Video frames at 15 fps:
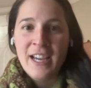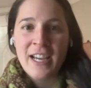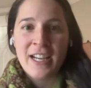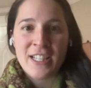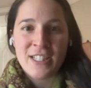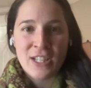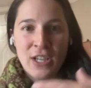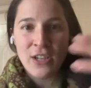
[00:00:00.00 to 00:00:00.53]

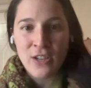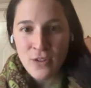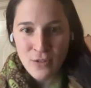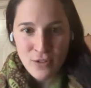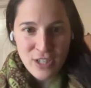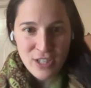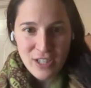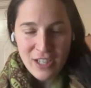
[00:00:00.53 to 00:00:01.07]
it is a
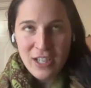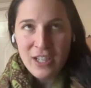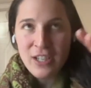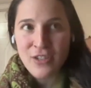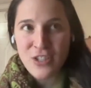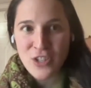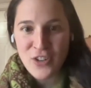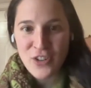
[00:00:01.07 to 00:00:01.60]
huge,
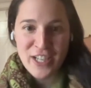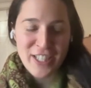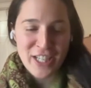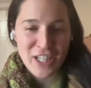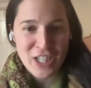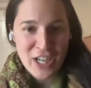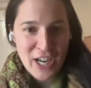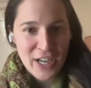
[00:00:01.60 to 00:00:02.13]
huge
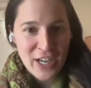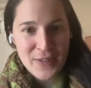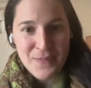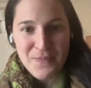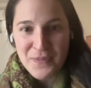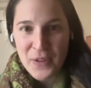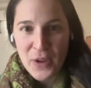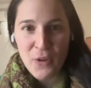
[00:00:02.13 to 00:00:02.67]

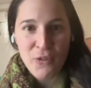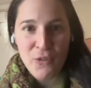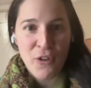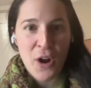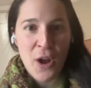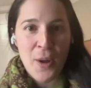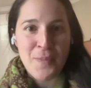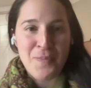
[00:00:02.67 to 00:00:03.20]
transition, you know,
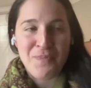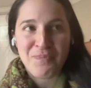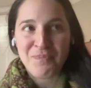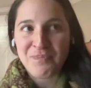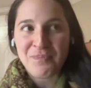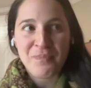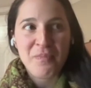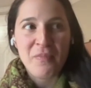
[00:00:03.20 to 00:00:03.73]
from,
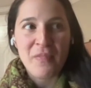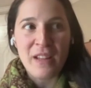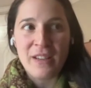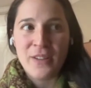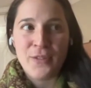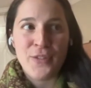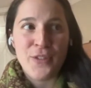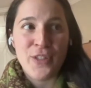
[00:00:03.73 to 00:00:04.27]

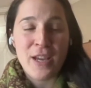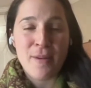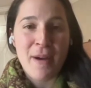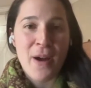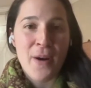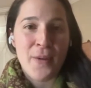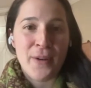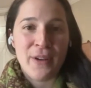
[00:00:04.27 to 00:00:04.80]
you know, if you think
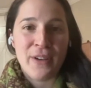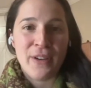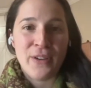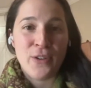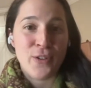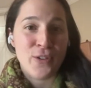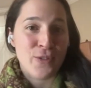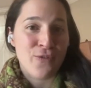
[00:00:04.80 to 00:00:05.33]
about
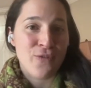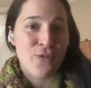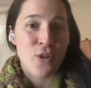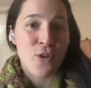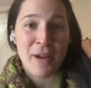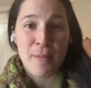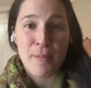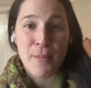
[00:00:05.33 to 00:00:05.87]
you're
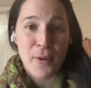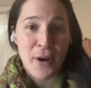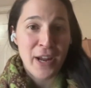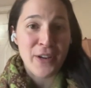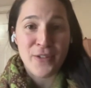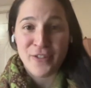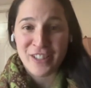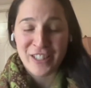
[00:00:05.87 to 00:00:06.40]
forming a
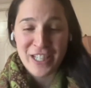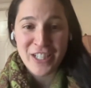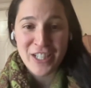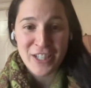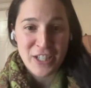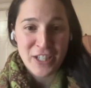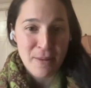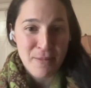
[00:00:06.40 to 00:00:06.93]
brand new
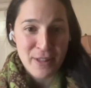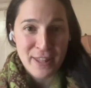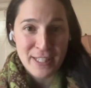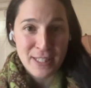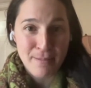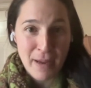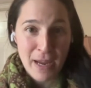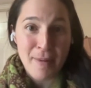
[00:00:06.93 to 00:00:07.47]
relationship with
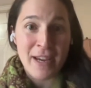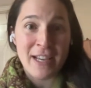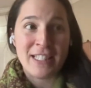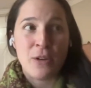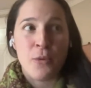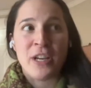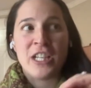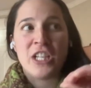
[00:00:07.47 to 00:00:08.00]
this baby,
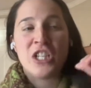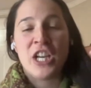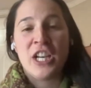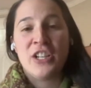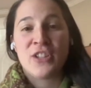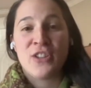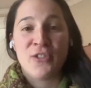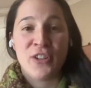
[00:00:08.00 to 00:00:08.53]
it's going to
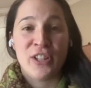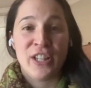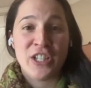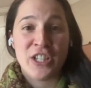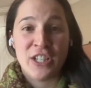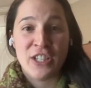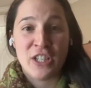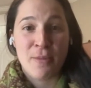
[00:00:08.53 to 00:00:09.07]
change the
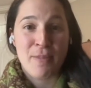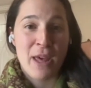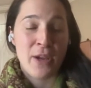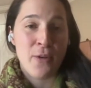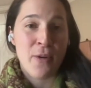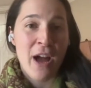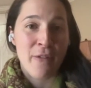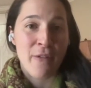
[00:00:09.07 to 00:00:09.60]
relationship
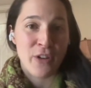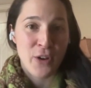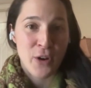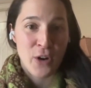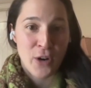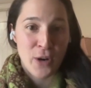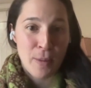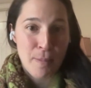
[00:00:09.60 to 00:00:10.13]
that you have with
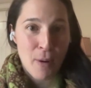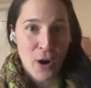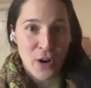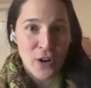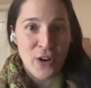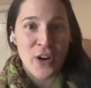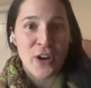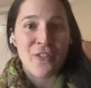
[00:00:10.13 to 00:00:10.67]
your
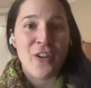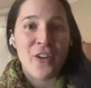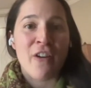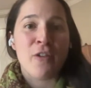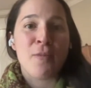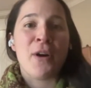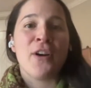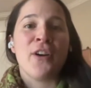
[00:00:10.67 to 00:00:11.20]
partner, if you
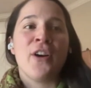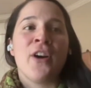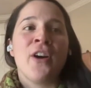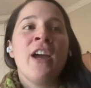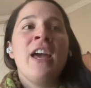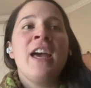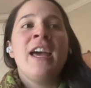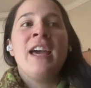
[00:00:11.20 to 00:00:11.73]
have a partner.